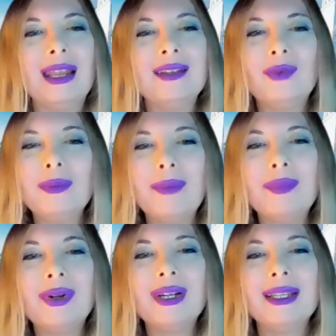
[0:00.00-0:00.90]
And
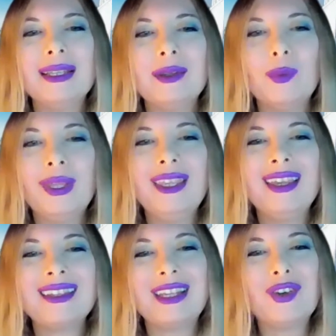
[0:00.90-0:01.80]
remember,
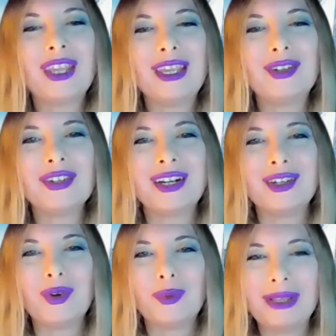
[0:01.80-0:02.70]
we as educators
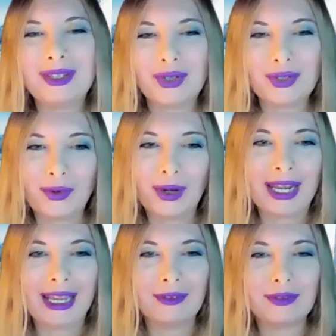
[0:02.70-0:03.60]
are your mentors for
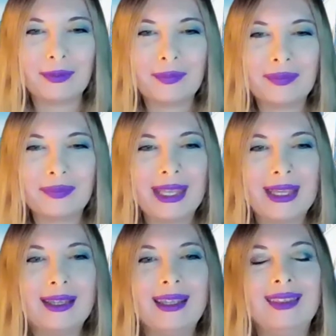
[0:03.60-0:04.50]
life.
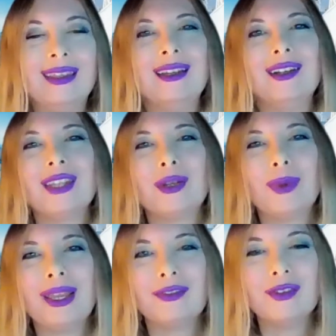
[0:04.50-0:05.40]
In the years that
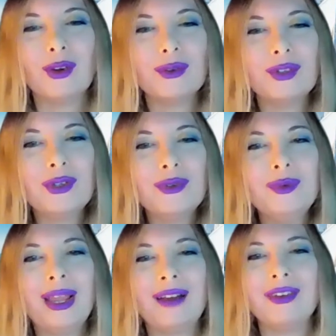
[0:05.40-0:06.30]
we have known
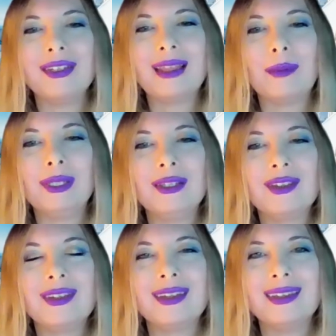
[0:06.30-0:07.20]
you, we have
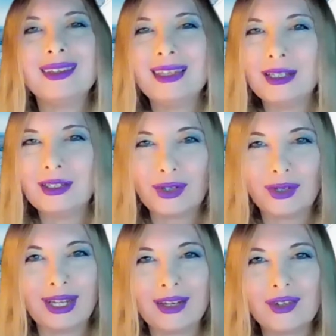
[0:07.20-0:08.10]
established sincere
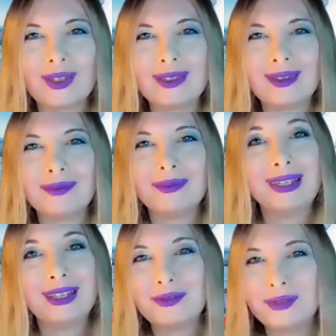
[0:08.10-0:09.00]
connections,
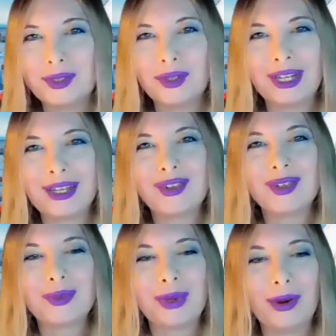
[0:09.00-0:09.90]
meaningful
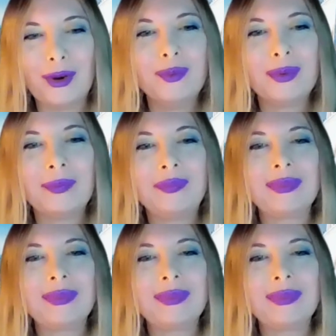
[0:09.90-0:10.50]
connections, we hope.